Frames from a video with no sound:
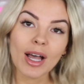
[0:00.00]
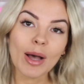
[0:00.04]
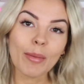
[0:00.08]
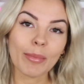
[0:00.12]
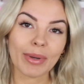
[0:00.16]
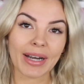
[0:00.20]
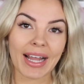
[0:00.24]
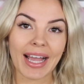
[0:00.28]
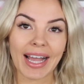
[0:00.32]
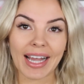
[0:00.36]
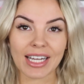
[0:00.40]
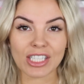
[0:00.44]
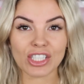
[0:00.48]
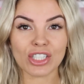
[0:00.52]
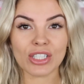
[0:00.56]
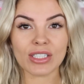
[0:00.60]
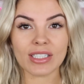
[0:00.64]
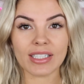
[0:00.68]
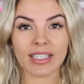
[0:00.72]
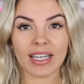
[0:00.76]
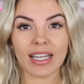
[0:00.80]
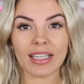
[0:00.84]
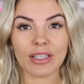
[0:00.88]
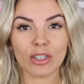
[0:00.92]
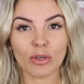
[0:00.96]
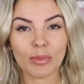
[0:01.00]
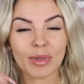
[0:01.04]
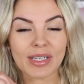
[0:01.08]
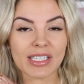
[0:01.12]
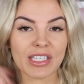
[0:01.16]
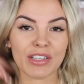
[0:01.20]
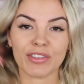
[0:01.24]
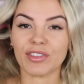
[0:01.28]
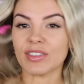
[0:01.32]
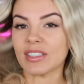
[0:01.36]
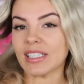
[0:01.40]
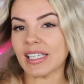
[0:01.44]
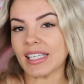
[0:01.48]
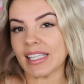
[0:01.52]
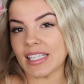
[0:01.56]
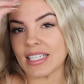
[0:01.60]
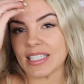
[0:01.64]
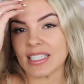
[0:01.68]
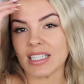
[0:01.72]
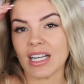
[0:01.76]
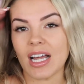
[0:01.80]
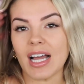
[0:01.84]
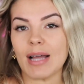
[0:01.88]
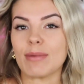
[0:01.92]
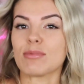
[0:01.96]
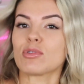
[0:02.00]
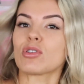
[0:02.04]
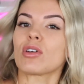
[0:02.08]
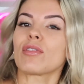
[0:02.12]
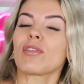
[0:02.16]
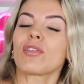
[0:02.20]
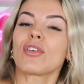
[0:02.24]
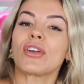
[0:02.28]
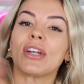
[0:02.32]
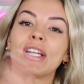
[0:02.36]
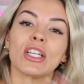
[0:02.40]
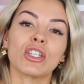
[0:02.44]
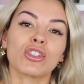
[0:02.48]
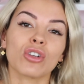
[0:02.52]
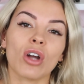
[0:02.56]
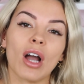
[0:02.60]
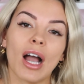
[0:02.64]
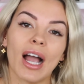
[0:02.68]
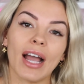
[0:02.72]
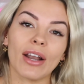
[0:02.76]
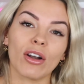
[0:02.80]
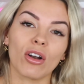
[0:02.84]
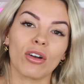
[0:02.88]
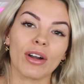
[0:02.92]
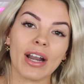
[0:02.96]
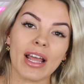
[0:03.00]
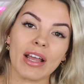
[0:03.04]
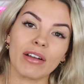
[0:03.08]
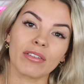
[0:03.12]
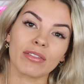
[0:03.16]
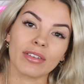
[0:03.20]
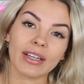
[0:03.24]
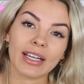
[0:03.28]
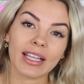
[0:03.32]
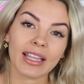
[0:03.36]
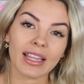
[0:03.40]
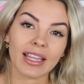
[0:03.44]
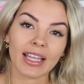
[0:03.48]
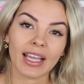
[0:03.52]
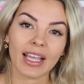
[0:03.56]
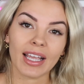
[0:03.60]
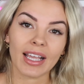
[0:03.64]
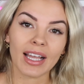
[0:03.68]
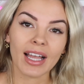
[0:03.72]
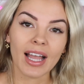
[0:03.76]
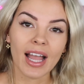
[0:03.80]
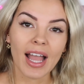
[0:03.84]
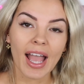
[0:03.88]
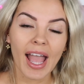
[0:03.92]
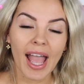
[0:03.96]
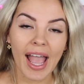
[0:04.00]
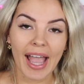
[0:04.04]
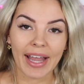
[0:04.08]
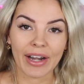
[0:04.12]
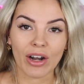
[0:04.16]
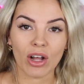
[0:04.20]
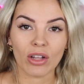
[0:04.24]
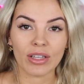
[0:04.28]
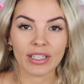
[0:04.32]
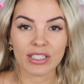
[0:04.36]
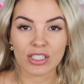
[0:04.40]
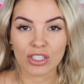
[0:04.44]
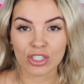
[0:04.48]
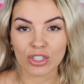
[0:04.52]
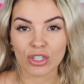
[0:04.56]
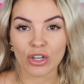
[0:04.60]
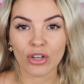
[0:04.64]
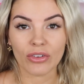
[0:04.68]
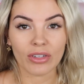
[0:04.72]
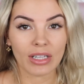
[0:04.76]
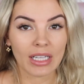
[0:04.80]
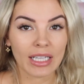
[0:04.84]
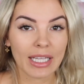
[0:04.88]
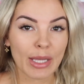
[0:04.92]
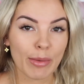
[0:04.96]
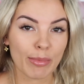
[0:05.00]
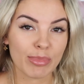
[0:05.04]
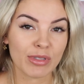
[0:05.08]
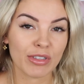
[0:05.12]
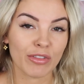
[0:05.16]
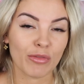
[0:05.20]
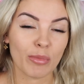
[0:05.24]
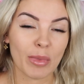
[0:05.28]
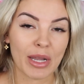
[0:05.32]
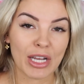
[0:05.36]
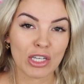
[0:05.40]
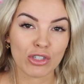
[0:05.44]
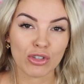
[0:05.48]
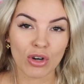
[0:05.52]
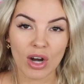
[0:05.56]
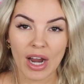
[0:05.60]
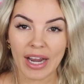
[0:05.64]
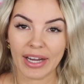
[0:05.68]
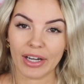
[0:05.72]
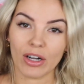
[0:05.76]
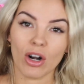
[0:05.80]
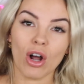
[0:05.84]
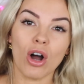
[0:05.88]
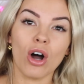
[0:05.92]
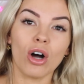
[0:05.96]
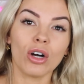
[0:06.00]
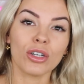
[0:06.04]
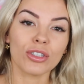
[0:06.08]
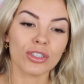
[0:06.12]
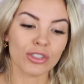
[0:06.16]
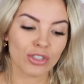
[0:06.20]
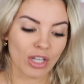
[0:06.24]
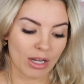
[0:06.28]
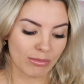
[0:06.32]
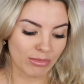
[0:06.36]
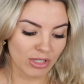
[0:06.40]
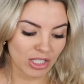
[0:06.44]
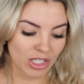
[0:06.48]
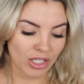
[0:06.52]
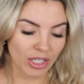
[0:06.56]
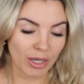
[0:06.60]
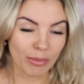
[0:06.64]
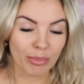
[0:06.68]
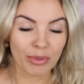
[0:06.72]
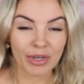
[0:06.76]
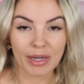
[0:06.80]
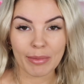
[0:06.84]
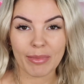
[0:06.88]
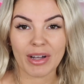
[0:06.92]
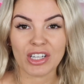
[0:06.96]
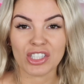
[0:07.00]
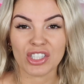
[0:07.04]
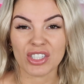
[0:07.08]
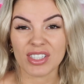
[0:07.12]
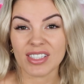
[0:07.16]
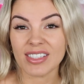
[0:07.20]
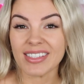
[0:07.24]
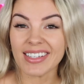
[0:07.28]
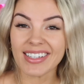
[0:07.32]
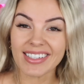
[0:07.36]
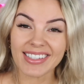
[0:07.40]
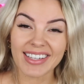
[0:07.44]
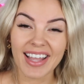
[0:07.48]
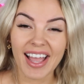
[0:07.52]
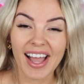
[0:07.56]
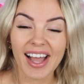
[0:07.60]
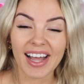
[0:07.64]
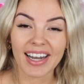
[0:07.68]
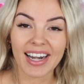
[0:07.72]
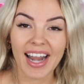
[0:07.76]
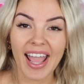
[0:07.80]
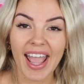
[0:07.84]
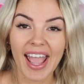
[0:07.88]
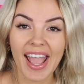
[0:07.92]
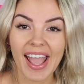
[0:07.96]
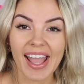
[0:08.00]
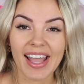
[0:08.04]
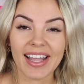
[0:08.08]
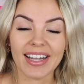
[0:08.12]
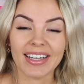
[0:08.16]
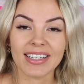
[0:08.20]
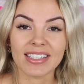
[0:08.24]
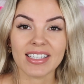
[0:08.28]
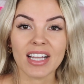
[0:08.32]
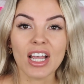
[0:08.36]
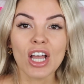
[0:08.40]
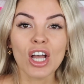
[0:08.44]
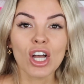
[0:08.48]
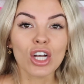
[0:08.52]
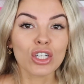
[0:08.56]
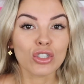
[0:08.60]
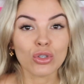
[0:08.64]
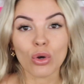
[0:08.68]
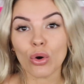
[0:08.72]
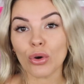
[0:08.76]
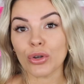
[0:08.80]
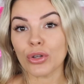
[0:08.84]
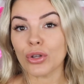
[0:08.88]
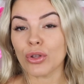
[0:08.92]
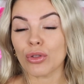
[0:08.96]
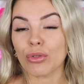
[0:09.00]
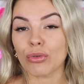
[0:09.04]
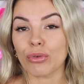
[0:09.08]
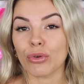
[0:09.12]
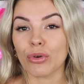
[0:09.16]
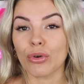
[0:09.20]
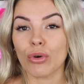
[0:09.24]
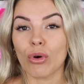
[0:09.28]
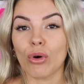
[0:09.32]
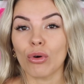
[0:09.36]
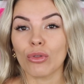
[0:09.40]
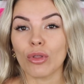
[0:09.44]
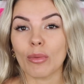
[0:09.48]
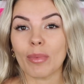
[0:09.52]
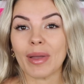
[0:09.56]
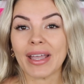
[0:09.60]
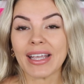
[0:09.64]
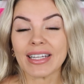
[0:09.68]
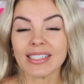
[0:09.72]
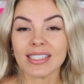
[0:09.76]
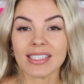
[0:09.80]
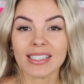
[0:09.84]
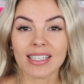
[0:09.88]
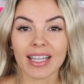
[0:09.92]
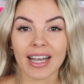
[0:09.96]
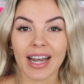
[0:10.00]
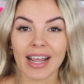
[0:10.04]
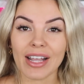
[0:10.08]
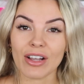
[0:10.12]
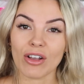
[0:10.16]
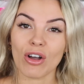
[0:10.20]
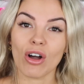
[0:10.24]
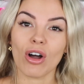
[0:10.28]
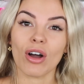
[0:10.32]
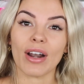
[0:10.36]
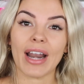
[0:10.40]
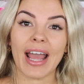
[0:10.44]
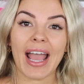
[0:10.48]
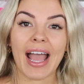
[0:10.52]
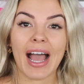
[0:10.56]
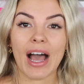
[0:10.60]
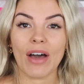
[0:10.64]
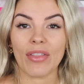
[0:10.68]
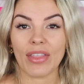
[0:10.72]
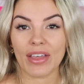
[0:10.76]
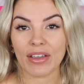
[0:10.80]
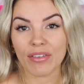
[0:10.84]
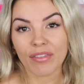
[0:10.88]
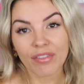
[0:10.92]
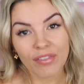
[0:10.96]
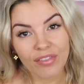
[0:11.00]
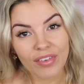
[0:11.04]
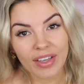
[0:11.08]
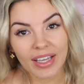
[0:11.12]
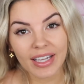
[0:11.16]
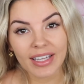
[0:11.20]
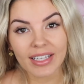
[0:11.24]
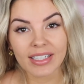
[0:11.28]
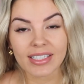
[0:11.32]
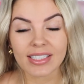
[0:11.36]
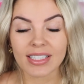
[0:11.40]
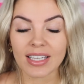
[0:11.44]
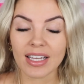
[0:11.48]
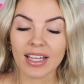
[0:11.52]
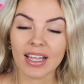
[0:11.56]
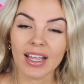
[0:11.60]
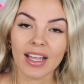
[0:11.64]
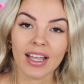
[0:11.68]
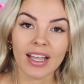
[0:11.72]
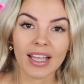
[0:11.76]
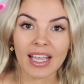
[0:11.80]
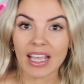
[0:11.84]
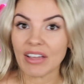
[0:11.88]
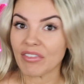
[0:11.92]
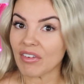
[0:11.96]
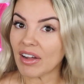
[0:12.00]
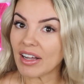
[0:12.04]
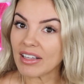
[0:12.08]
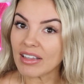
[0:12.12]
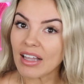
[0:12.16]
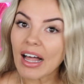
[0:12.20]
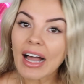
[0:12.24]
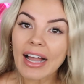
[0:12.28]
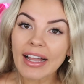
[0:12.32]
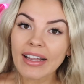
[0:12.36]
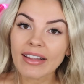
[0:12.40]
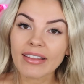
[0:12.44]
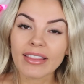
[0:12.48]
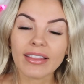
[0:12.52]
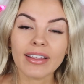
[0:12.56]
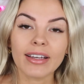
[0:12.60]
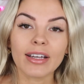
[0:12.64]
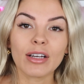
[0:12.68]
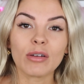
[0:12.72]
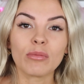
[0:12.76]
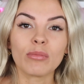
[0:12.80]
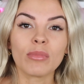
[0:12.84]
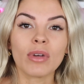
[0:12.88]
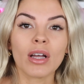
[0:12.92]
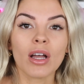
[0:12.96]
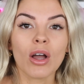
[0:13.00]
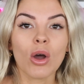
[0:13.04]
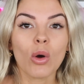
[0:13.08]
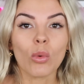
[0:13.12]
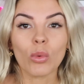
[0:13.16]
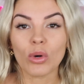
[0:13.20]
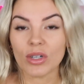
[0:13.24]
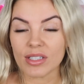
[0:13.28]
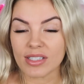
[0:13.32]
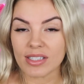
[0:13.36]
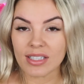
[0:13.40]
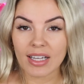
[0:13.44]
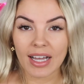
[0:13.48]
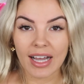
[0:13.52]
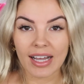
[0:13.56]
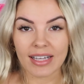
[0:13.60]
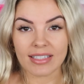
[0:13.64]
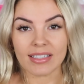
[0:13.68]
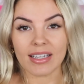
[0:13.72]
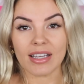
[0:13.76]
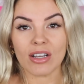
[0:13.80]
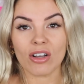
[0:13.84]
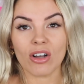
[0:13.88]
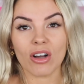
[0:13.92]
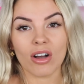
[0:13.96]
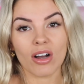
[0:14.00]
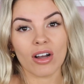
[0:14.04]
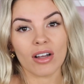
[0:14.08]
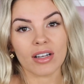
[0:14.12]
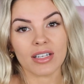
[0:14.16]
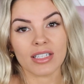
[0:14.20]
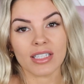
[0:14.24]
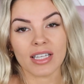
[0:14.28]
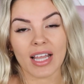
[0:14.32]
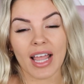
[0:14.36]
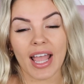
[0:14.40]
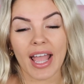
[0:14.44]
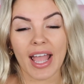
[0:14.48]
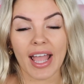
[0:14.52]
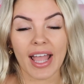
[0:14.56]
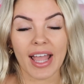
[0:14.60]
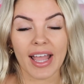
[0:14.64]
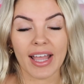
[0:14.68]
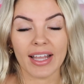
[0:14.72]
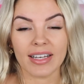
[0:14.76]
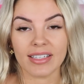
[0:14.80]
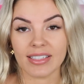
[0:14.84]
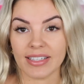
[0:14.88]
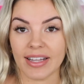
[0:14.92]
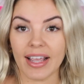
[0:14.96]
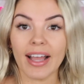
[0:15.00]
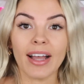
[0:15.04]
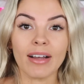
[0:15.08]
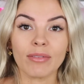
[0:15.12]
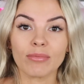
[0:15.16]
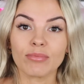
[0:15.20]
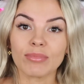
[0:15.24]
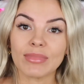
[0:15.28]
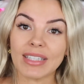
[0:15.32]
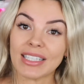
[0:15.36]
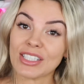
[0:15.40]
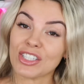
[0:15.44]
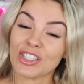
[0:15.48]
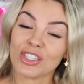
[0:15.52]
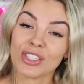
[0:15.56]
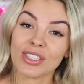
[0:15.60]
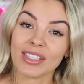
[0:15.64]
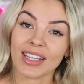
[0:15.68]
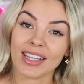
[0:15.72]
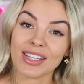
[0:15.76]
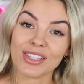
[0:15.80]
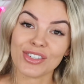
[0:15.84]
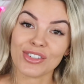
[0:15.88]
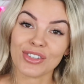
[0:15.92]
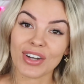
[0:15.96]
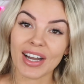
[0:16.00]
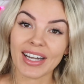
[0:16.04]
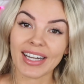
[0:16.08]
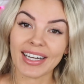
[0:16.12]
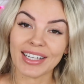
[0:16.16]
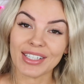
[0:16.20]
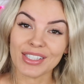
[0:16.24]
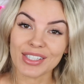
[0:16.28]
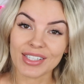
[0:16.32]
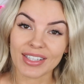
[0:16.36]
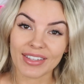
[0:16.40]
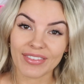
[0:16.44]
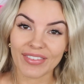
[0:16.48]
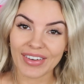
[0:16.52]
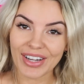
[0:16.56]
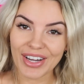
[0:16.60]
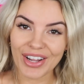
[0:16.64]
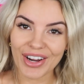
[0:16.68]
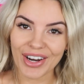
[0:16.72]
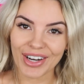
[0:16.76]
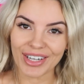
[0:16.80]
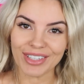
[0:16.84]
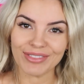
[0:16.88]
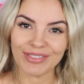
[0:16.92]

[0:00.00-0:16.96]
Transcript: But I actually did it a little bit differently this time. So I've already tried on everything and I'll insert clips of me trying it on. So I'm just gonna pretty much just sit down and talk you through all the pieces that I got, how they fit, if I like them, what size I got, and yeah, let's just get straight into the video.